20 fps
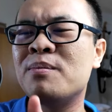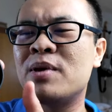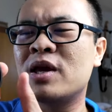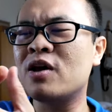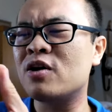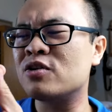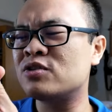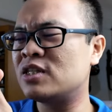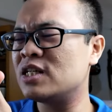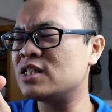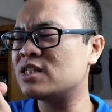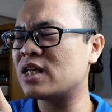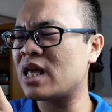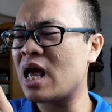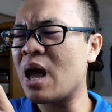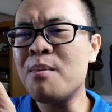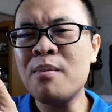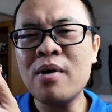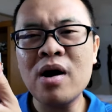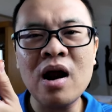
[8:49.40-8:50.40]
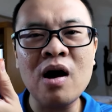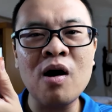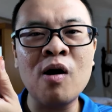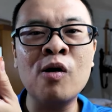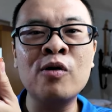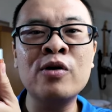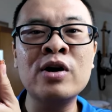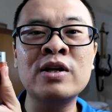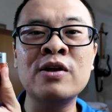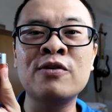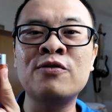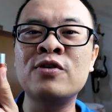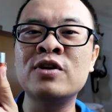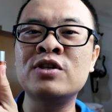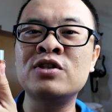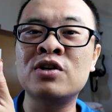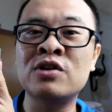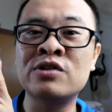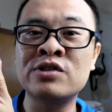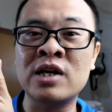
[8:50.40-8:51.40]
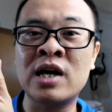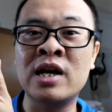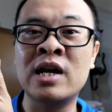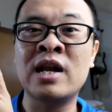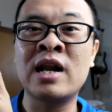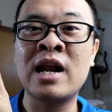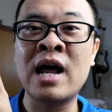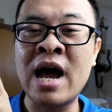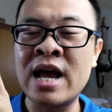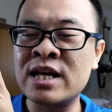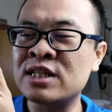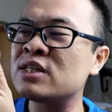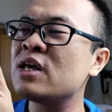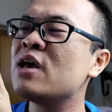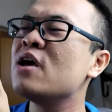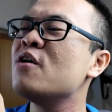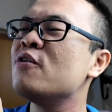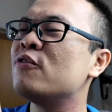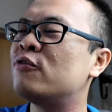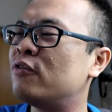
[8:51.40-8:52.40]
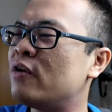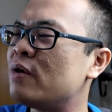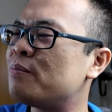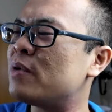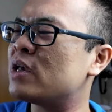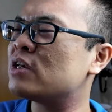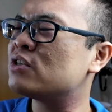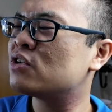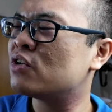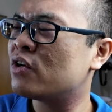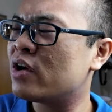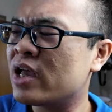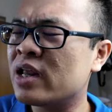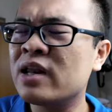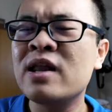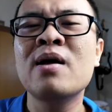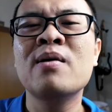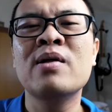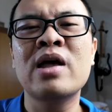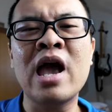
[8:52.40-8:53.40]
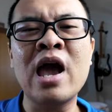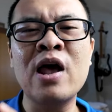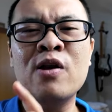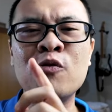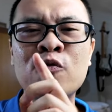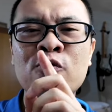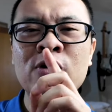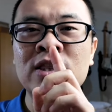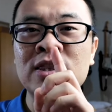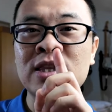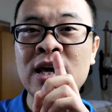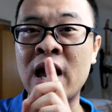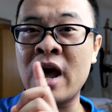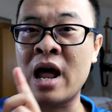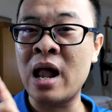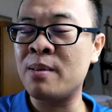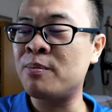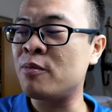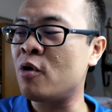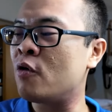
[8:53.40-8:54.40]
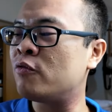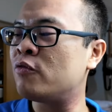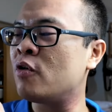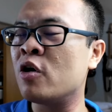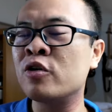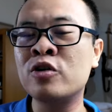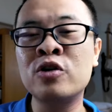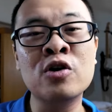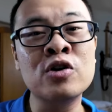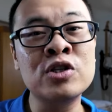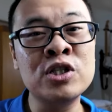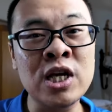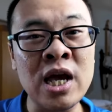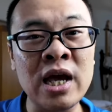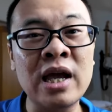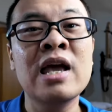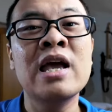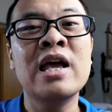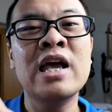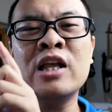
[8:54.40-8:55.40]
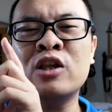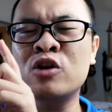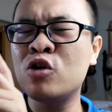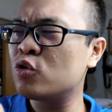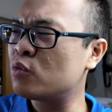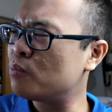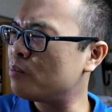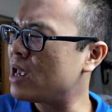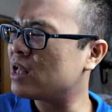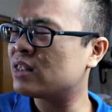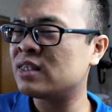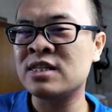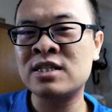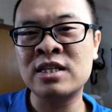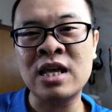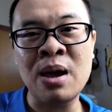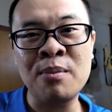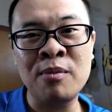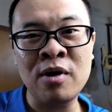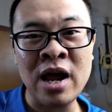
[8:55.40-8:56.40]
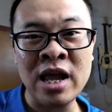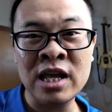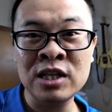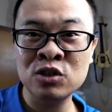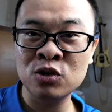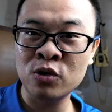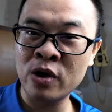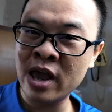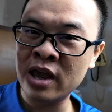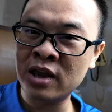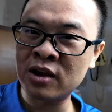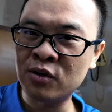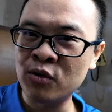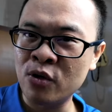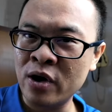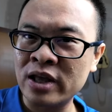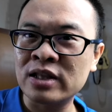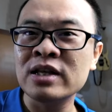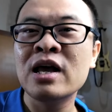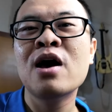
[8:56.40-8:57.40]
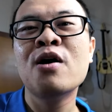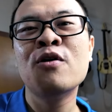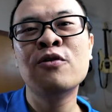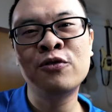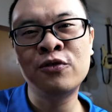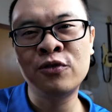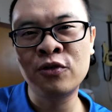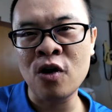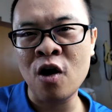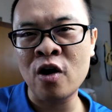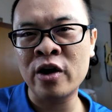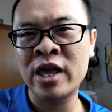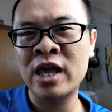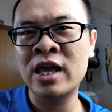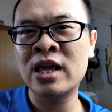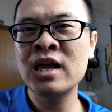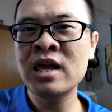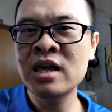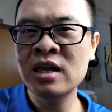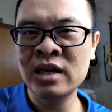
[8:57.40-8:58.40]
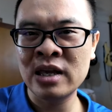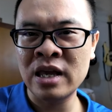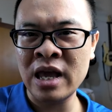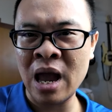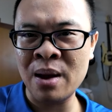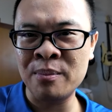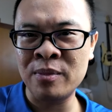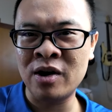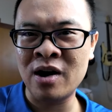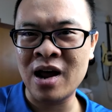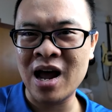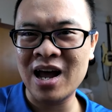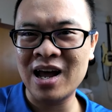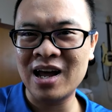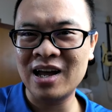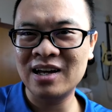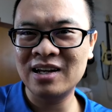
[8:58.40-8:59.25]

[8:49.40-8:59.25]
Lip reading: because this camera already features a nice flipping screen, and with the help of audio jack, it could make this camera into a great vlogging camera.